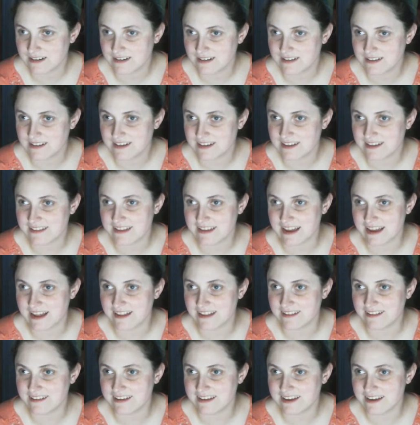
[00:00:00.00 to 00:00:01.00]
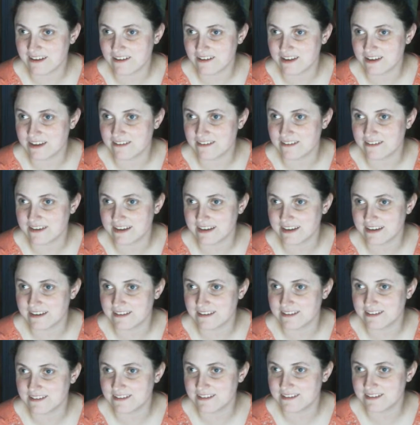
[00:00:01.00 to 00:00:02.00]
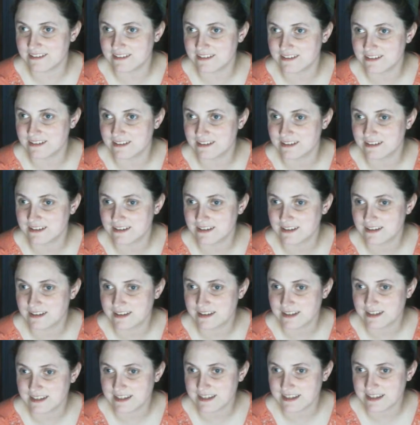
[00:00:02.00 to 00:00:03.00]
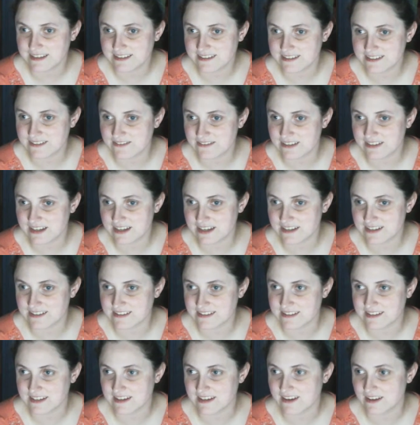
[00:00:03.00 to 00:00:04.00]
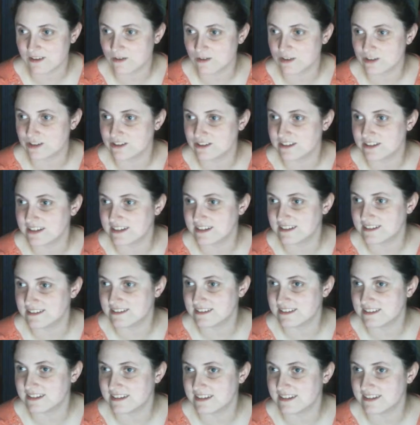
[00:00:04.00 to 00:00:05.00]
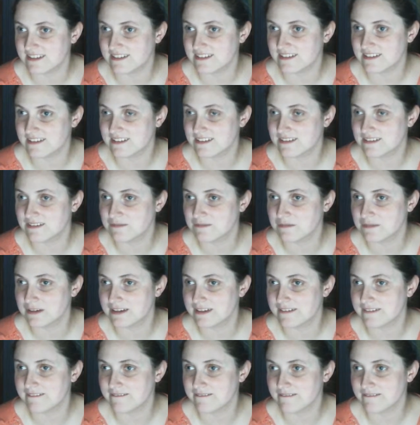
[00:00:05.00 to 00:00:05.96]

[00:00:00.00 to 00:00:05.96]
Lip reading: look at that. Look how cute he is. He's even got his thing. Of course, you can't see it, but